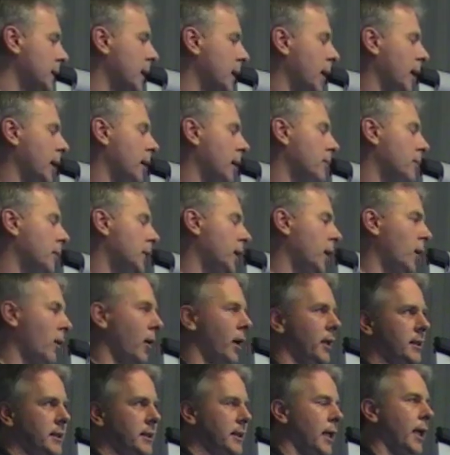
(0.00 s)
say, you
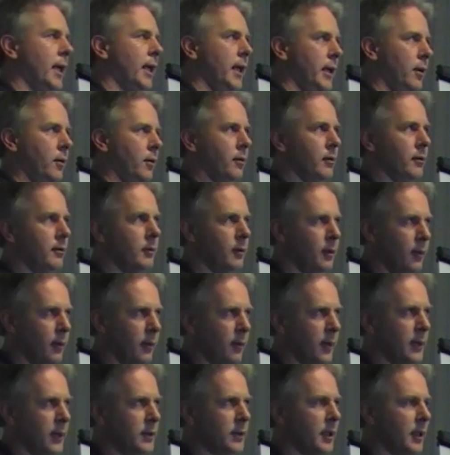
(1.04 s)
know, I stay in all
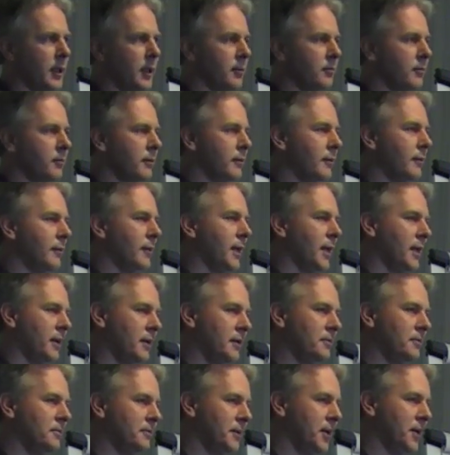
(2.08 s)
of the time,
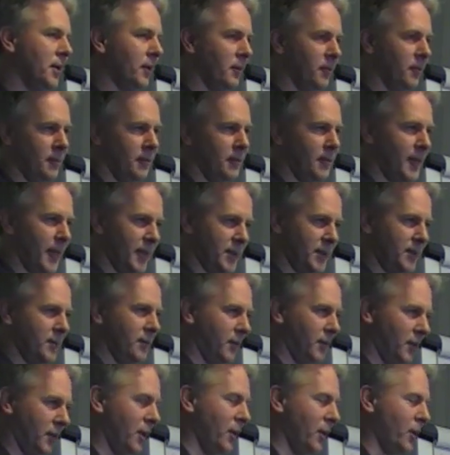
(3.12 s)
then, you know, that's
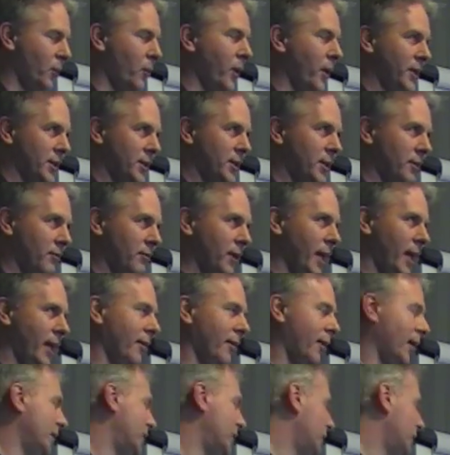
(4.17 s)
not the question really they